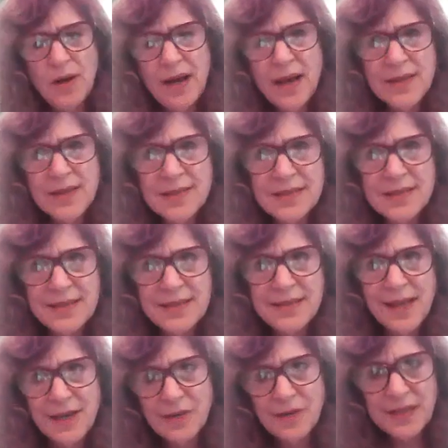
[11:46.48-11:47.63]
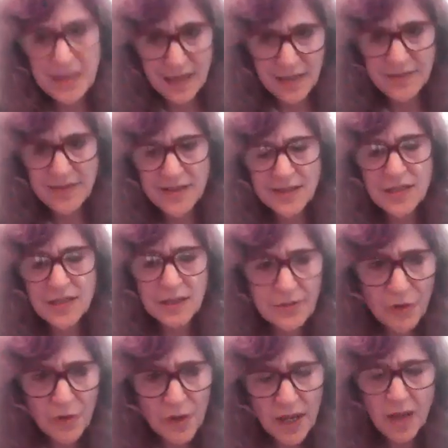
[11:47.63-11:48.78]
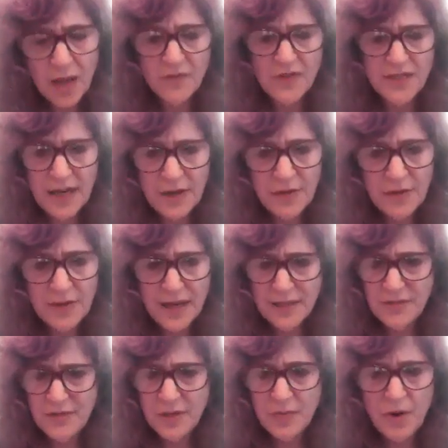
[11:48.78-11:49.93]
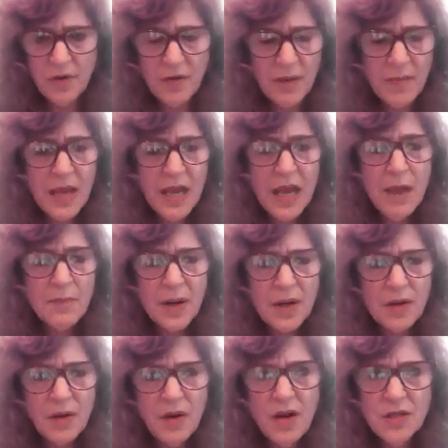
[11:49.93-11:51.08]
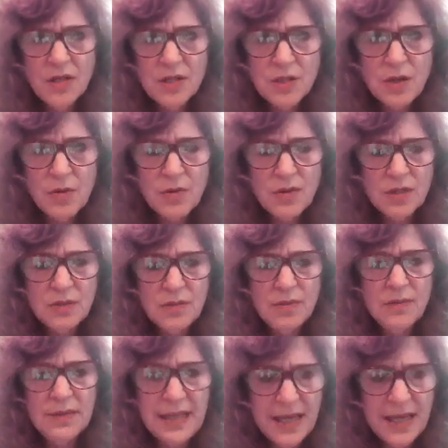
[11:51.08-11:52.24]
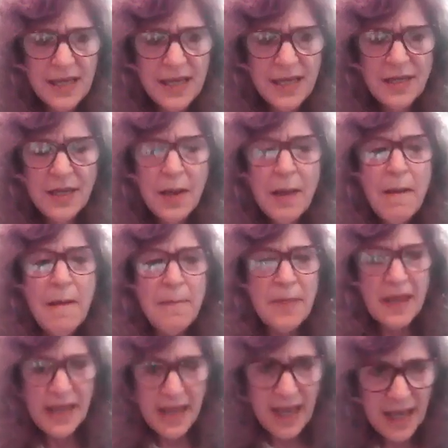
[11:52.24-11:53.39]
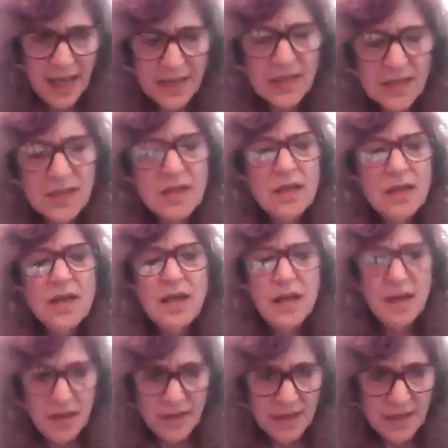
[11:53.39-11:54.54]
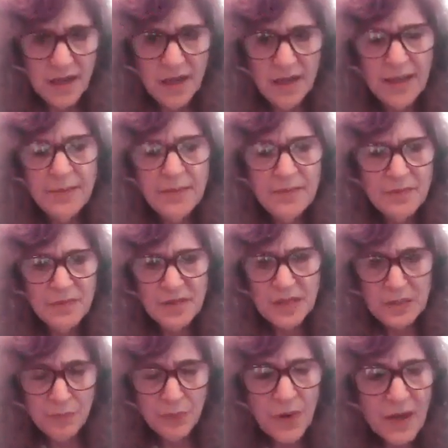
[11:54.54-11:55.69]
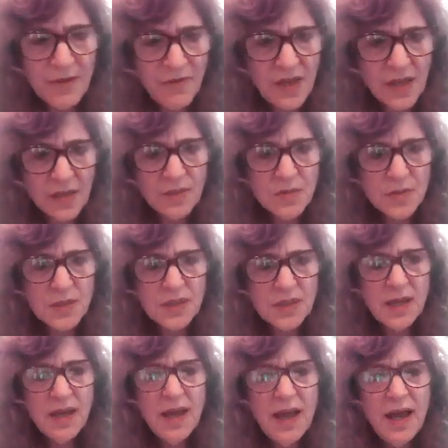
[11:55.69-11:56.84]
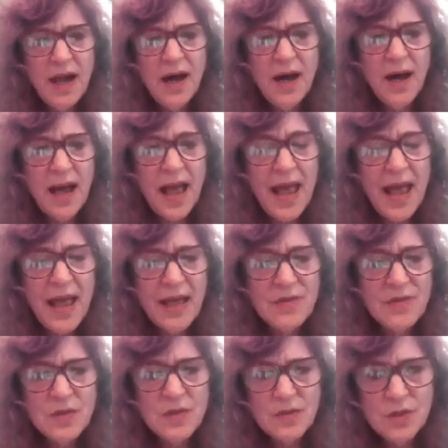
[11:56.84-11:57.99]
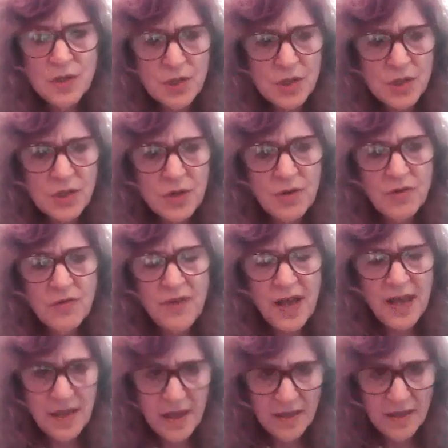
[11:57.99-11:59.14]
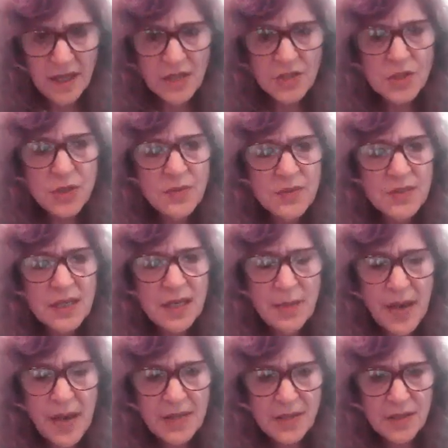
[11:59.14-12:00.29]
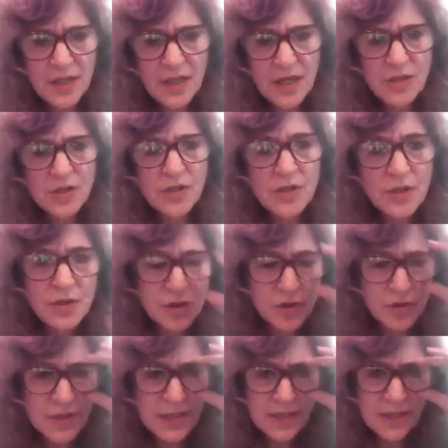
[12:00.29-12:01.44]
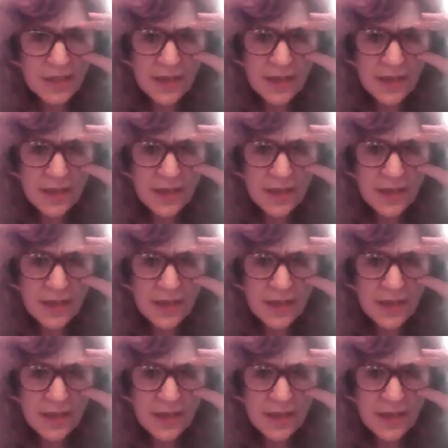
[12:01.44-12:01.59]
as not only in the delivery of the tailored activity program, but also to lead the case debriefings and to serve in a consultancy capacity to the nursing